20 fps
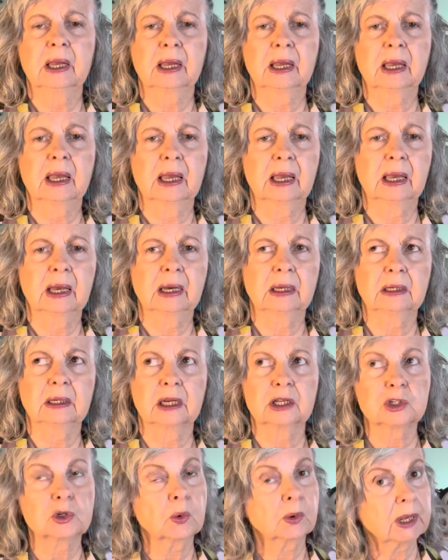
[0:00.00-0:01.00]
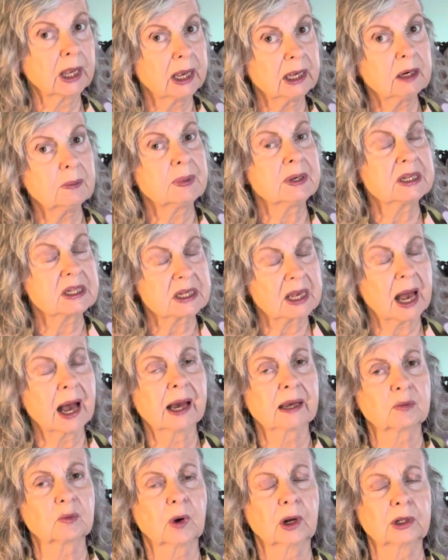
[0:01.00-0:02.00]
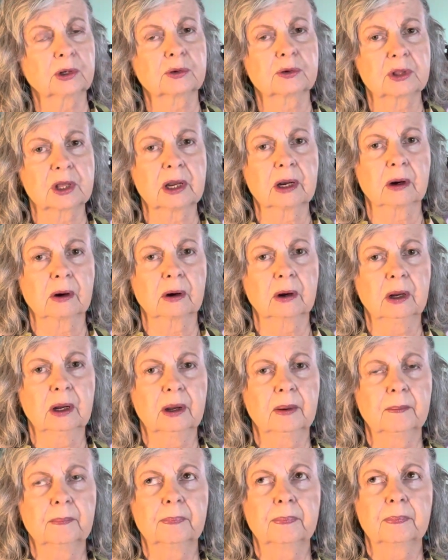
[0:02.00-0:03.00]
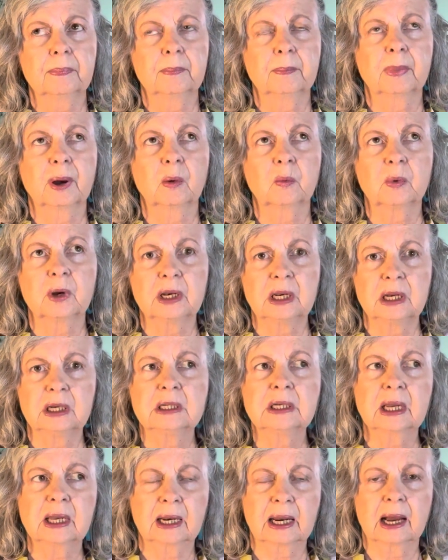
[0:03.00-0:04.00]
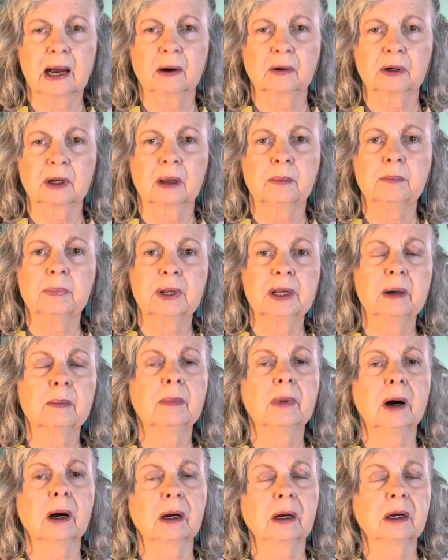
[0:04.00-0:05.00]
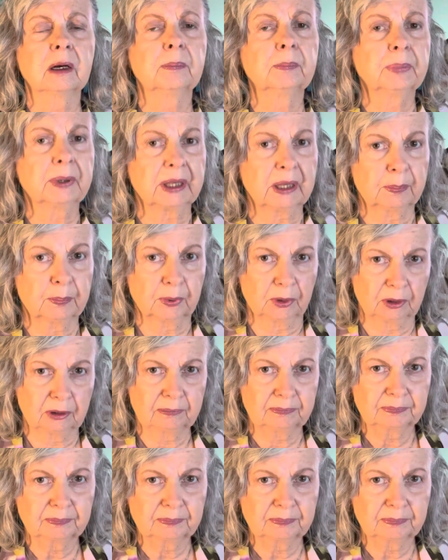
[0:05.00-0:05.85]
And it's okay to be sad while you're there, but we need to get out and be among people.